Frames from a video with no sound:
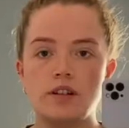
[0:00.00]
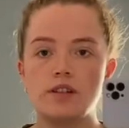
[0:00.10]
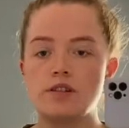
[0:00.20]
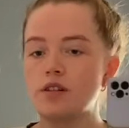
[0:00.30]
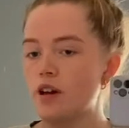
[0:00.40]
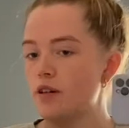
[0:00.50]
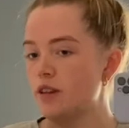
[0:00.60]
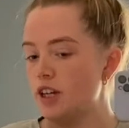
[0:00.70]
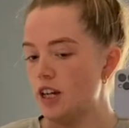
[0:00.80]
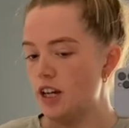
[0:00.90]
So
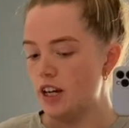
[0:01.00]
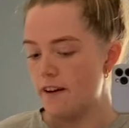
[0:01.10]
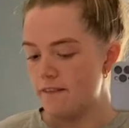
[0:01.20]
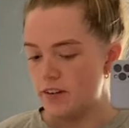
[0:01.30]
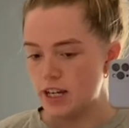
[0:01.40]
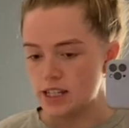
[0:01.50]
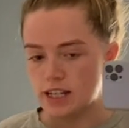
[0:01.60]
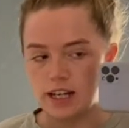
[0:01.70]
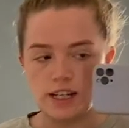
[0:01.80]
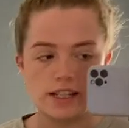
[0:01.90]
the fake
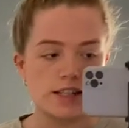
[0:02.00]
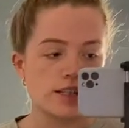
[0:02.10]
tan is